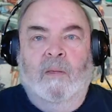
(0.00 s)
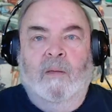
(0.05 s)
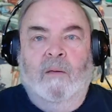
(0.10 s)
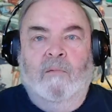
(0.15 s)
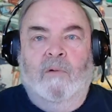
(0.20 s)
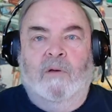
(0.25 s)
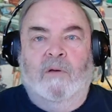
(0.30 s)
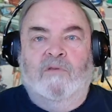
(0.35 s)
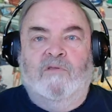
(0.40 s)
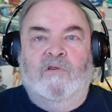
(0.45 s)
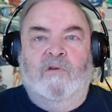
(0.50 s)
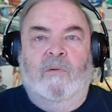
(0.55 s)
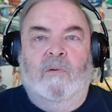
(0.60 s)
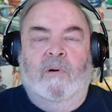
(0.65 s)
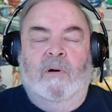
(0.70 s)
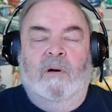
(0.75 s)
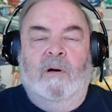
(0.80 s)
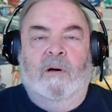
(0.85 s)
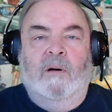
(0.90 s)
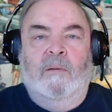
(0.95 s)
Right.
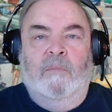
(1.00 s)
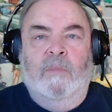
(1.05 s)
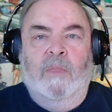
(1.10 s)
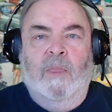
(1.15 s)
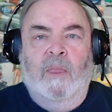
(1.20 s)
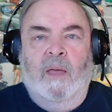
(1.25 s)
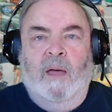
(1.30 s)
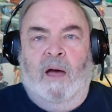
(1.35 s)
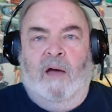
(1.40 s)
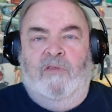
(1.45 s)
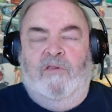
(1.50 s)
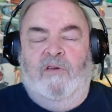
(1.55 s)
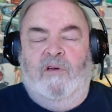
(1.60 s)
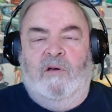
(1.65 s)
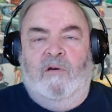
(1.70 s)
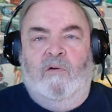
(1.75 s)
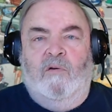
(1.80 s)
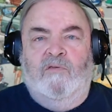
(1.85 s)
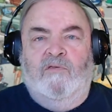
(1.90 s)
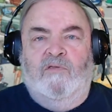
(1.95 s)
So I think
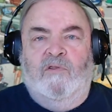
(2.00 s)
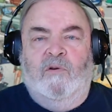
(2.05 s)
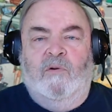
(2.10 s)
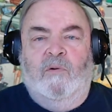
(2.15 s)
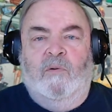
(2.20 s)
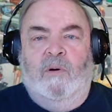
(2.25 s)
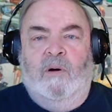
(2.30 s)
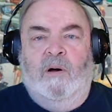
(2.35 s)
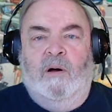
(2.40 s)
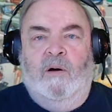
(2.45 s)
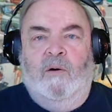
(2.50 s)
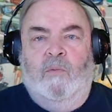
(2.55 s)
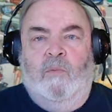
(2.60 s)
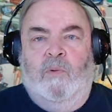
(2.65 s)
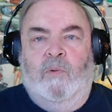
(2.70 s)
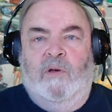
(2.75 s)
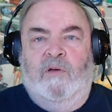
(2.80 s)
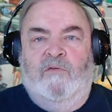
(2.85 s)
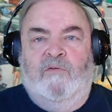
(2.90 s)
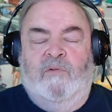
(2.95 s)
also
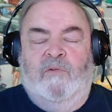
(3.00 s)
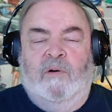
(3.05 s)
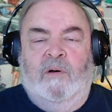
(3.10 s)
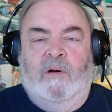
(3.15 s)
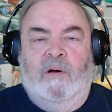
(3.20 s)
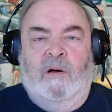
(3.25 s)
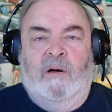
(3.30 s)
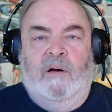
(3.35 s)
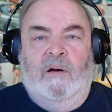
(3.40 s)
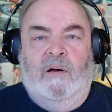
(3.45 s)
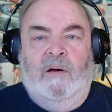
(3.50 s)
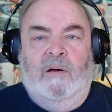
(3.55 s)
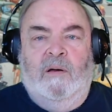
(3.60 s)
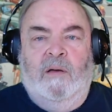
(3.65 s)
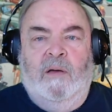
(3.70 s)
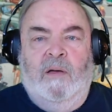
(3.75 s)
we were